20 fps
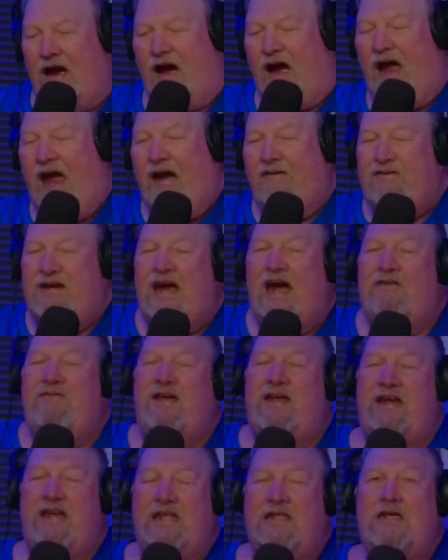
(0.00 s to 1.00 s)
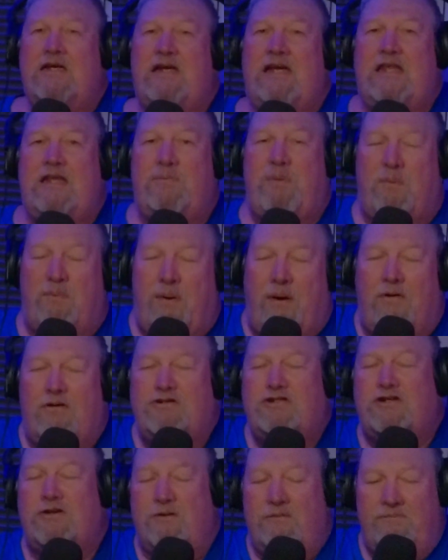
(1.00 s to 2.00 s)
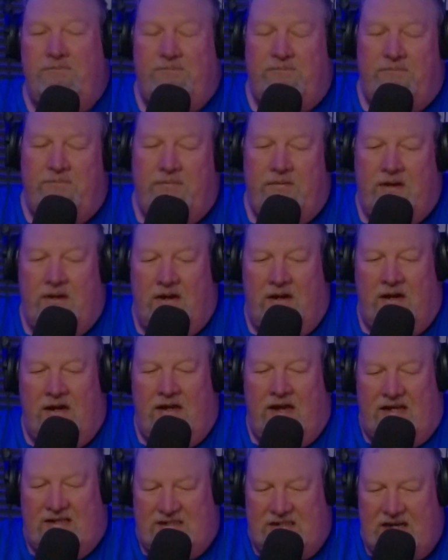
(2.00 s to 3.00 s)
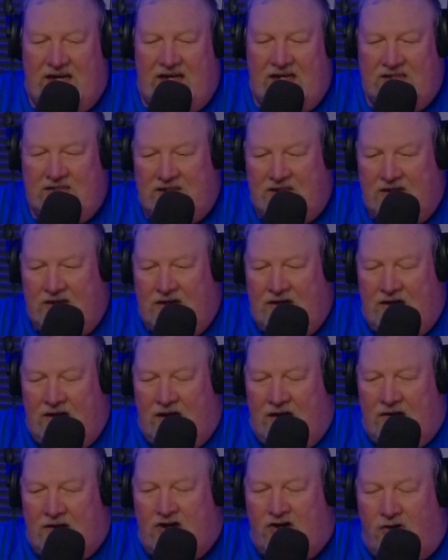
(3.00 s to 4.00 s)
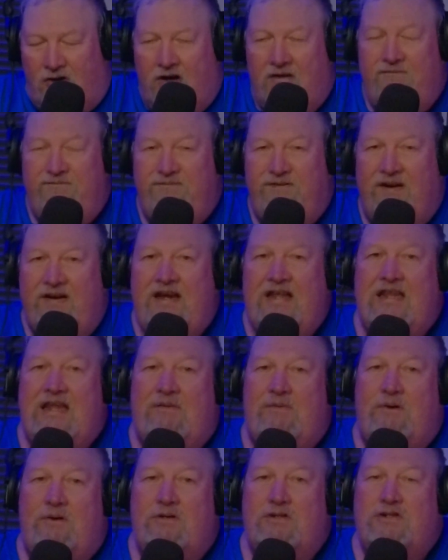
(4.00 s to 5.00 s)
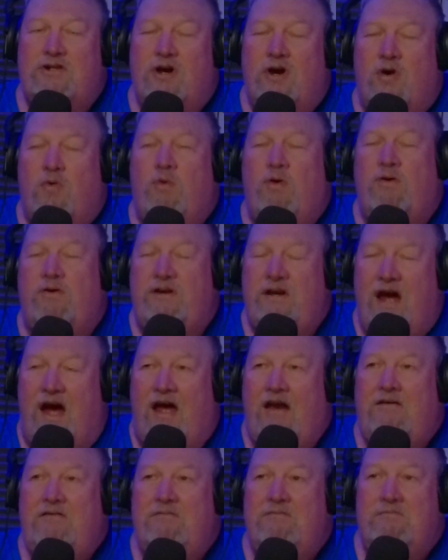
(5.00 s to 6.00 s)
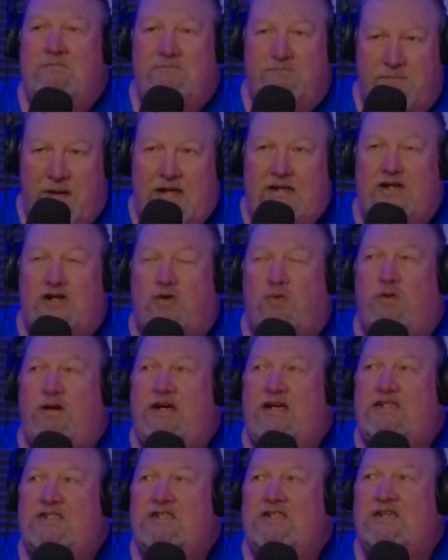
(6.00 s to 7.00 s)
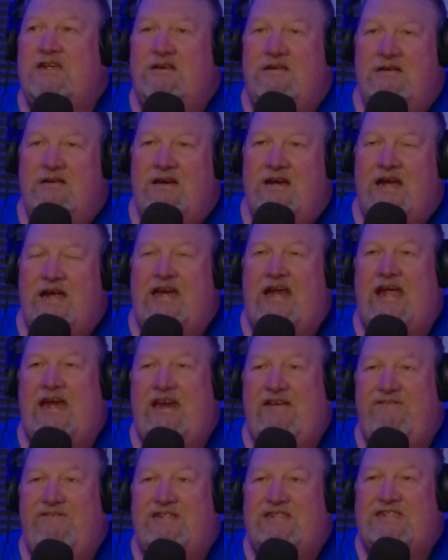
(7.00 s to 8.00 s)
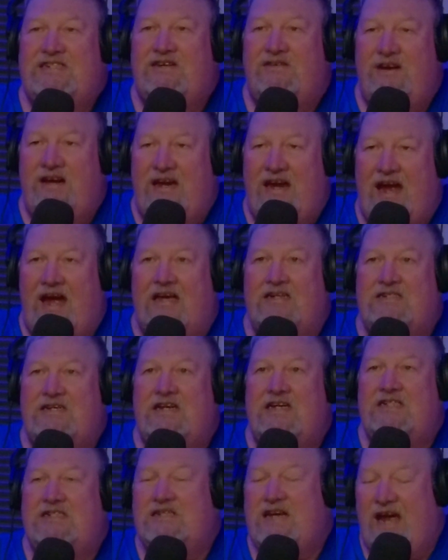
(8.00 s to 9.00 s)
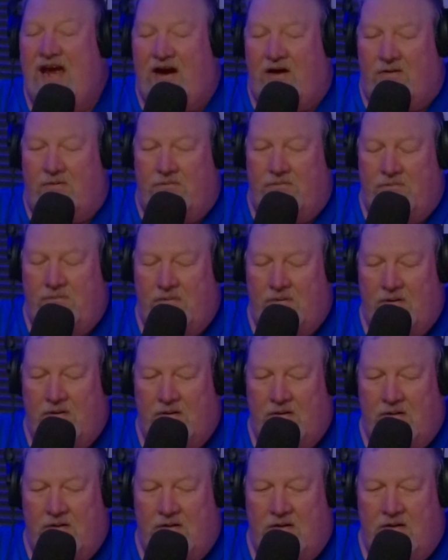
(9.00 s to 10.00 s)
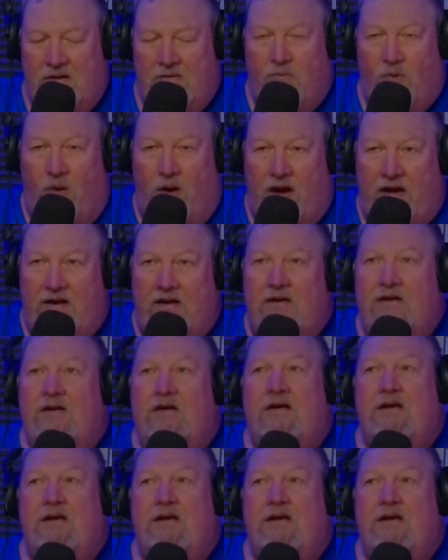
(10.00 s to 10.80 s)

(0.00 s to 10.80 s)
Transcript: I have to have that in the proposal that says current funding levels will not be decreased in any facility as it is now. One.